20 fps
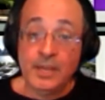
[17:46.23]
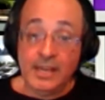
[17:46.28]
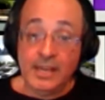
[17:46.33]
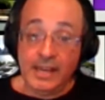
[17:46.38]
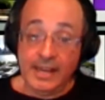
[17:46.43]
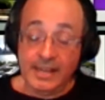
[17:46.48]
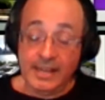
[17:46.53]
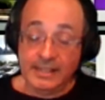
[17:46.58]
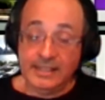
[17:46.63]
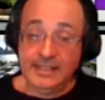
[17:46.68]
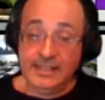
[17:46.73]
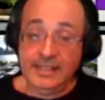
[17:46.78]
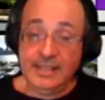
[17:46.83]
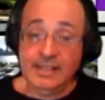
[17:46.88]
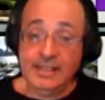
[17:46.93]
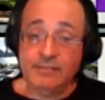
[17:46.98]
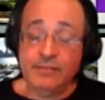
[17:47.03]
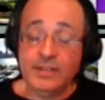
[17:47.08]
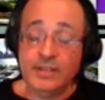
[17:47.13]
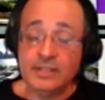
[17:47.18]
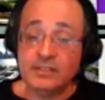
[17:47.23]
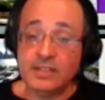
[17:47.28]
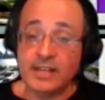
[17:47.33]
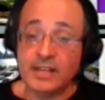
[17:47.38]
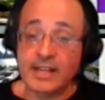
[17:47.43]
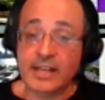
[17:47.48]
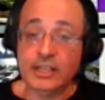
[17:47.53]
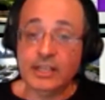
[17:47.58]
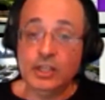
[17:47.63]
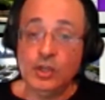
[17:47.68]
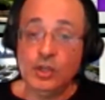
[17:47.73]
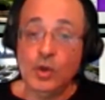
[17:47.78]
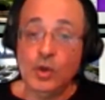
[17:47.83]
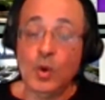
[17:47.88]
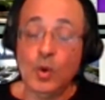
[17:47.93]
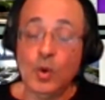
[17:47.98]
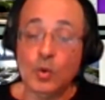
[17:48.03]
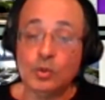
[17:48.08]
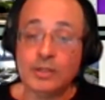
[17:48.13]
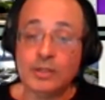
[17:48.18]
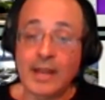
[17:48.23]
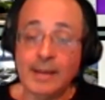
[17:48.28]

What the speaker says: And given that I know